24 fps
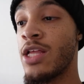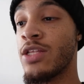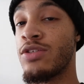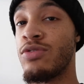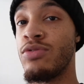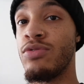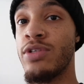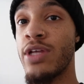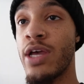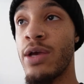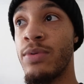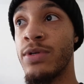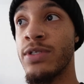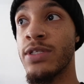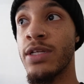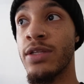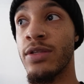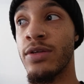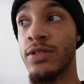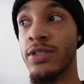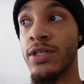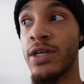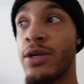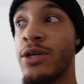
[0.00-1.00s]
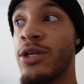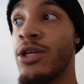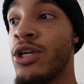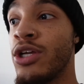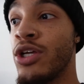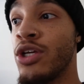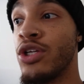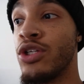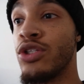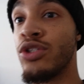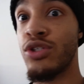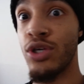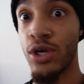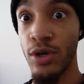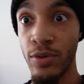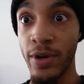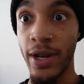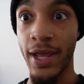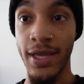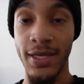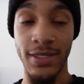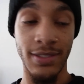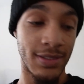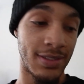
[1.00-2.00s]
Tuesday, Wednesday, Thursday. 2
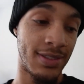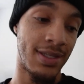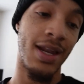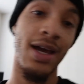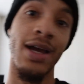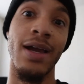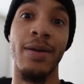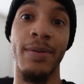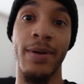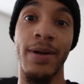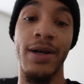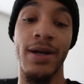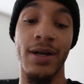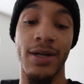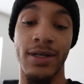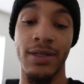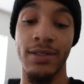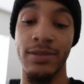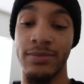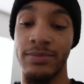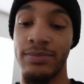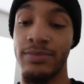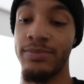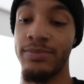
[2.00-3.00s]
days till I get my haircut.